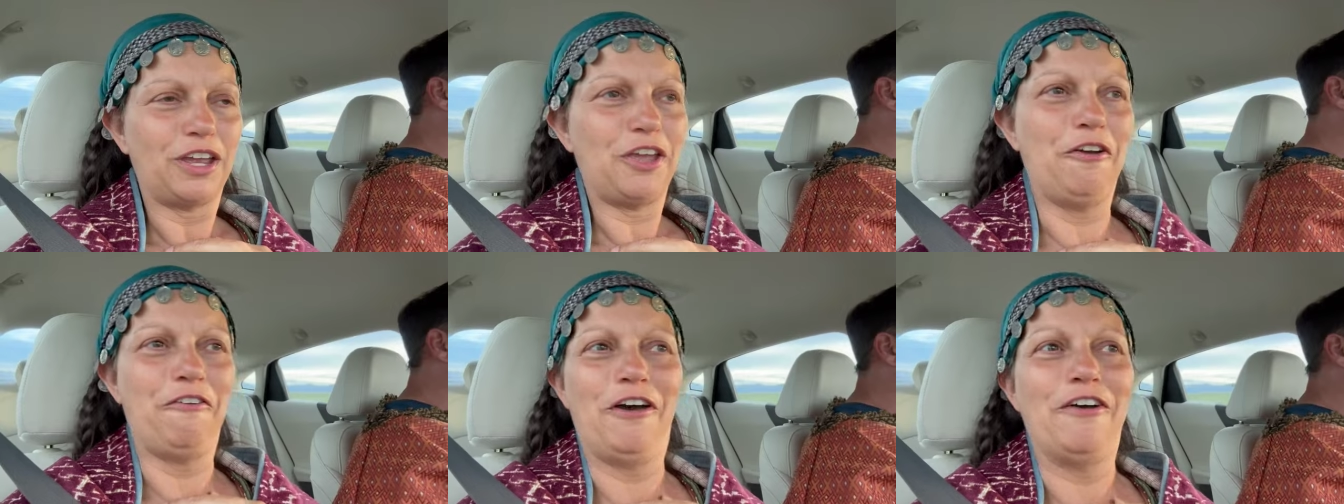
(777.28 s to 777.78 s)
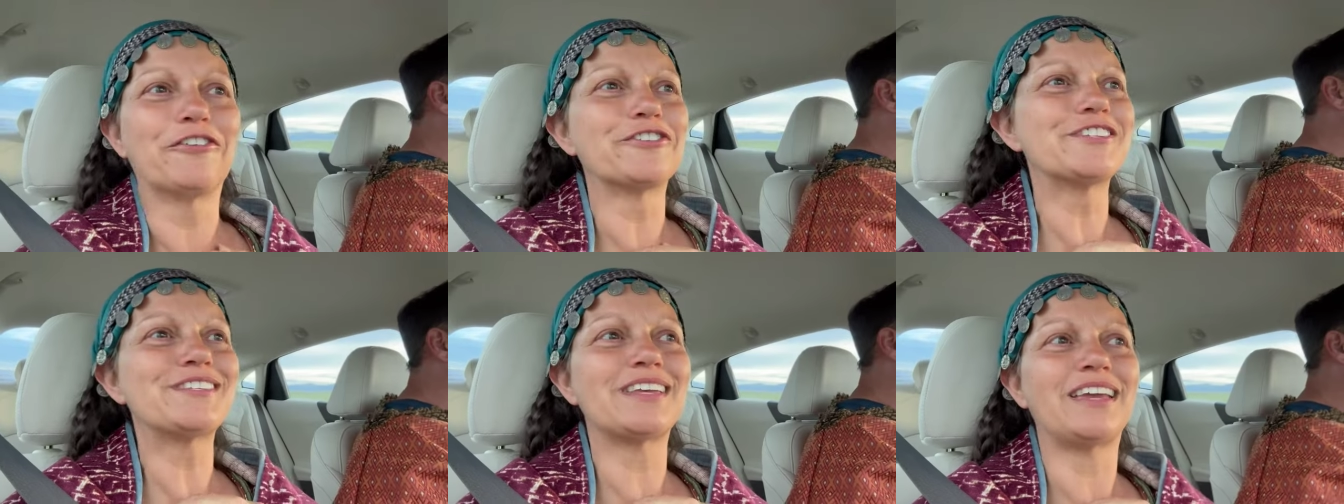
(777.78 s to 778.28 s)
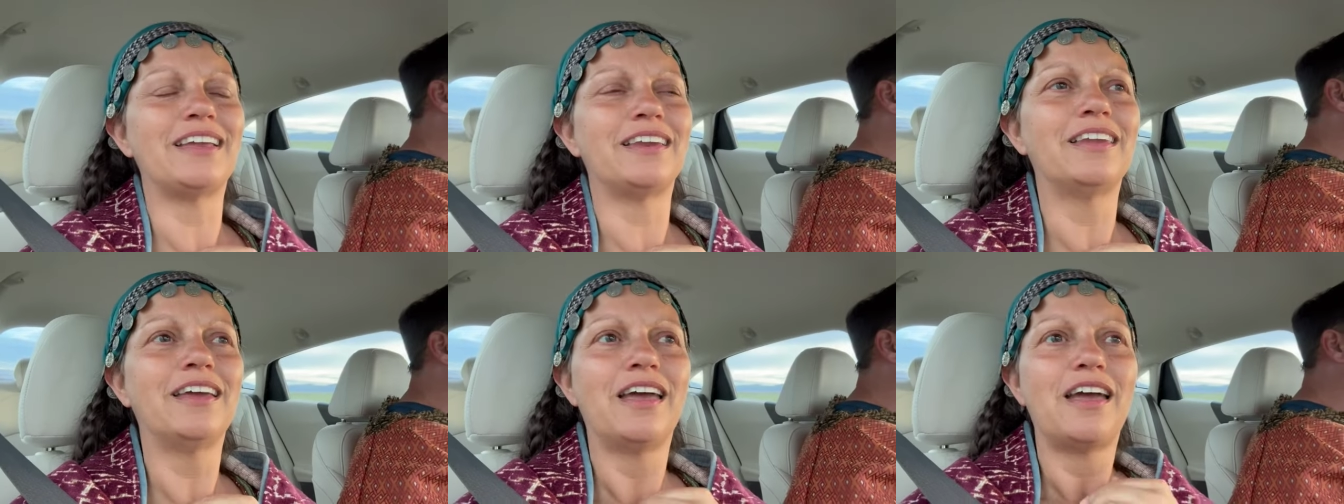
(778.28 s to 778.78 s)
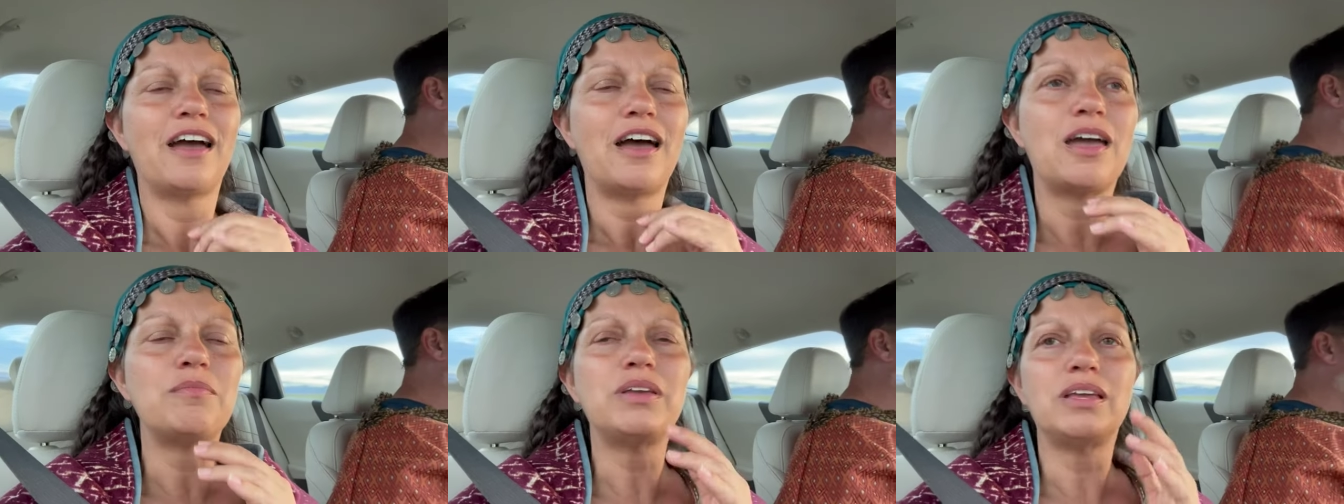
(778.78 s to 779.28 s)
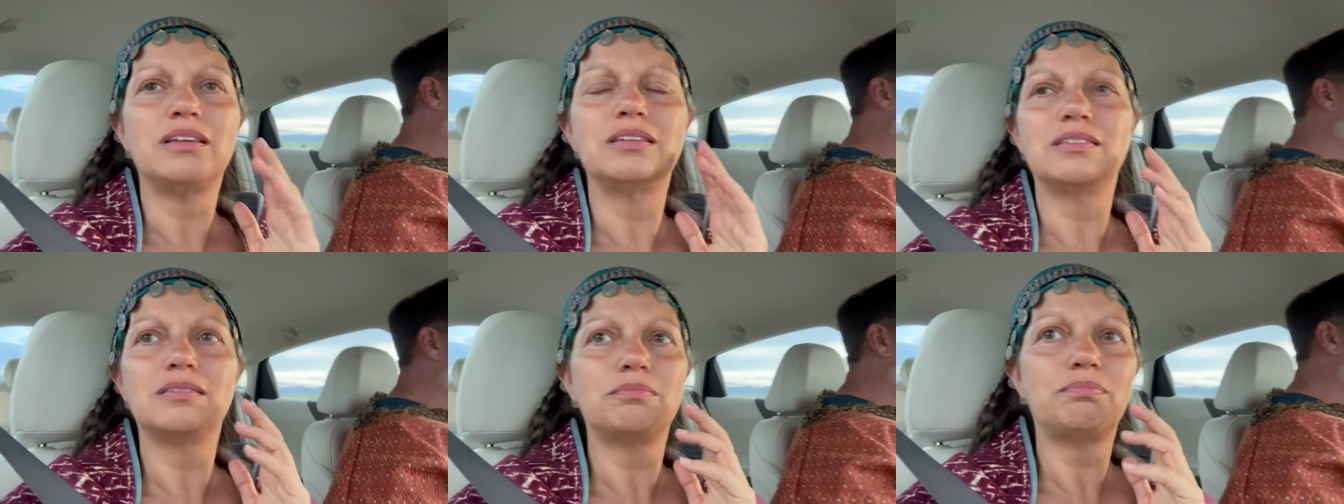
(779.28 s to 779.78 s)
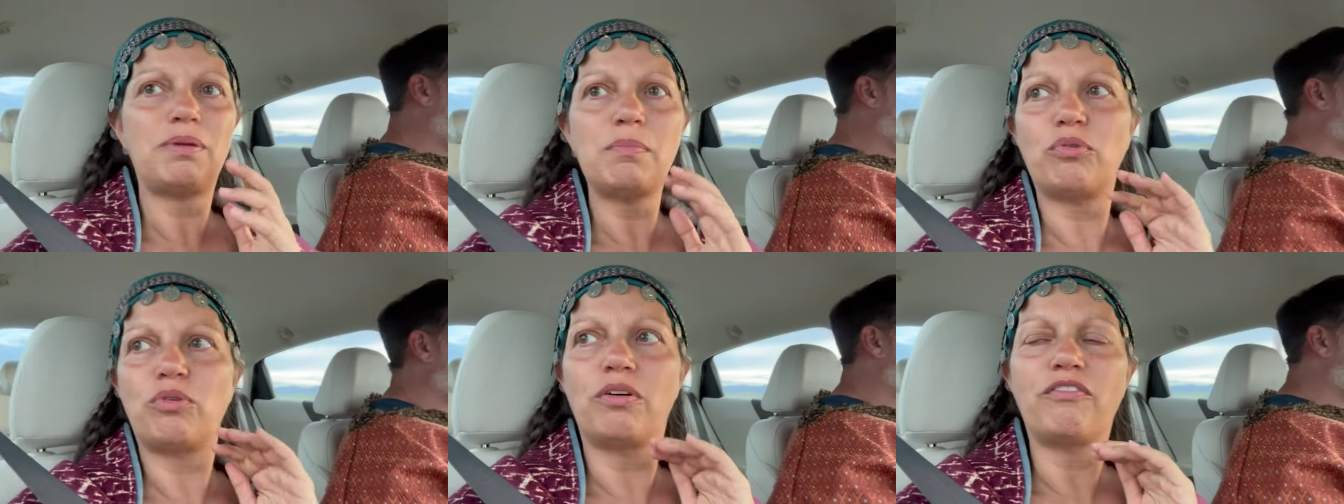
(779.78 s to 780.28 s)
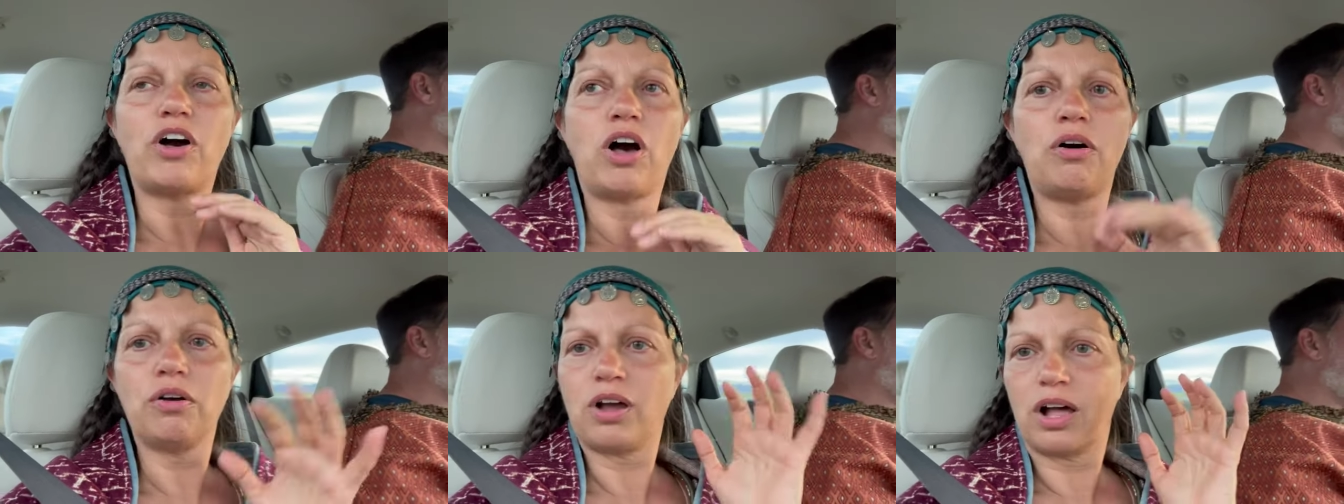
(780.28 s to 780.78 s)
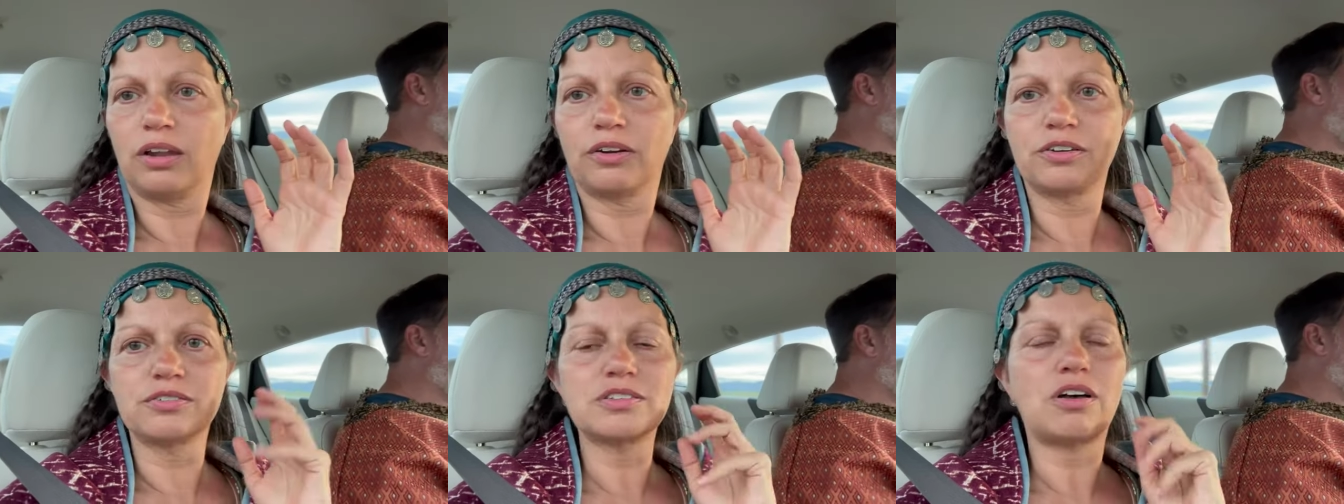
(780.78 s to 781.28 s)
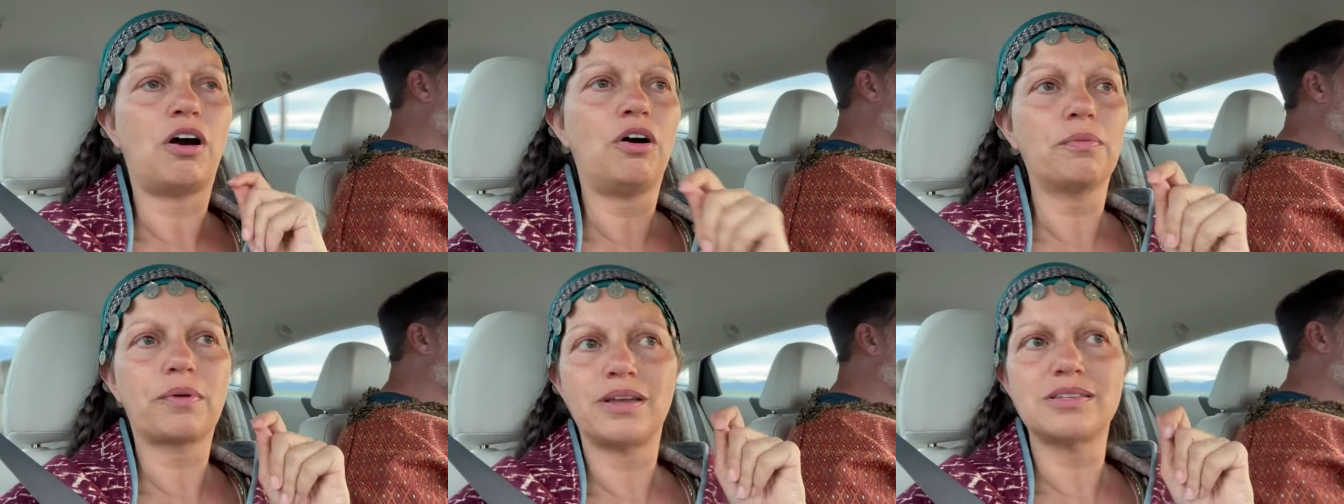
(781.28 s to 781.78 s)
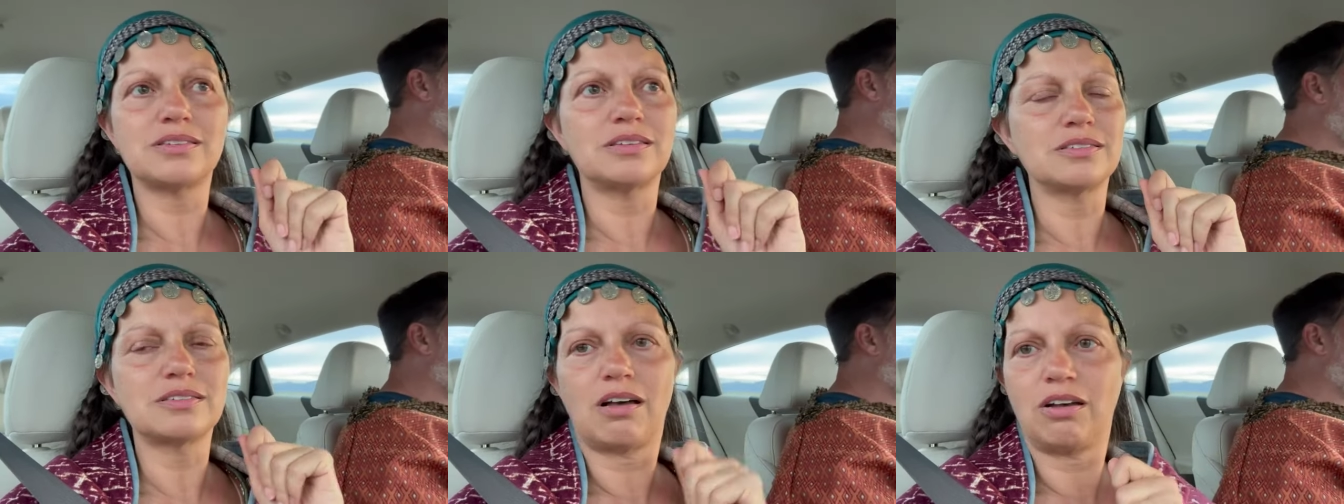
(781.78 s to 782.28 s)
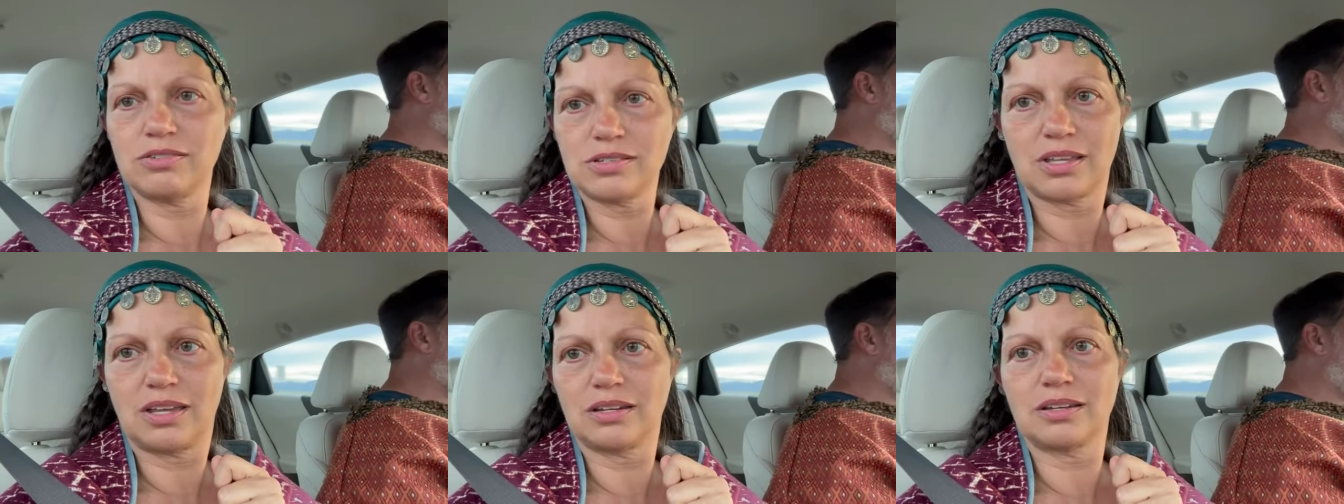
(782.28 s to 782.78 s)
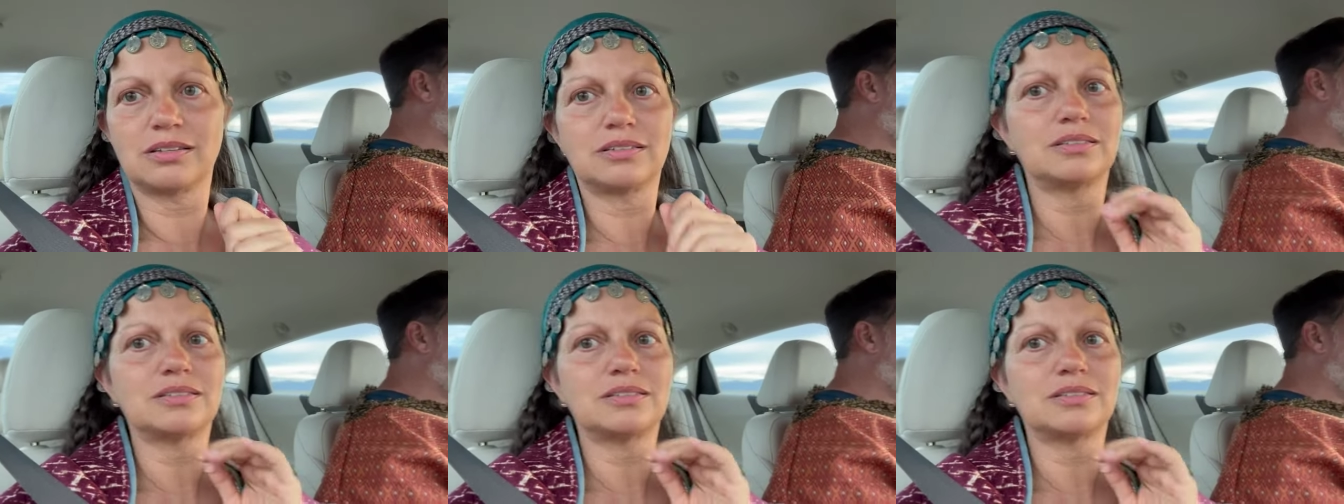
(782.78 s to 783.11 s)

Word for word: you've ever seen. I mean, people of all colors, all races, all skin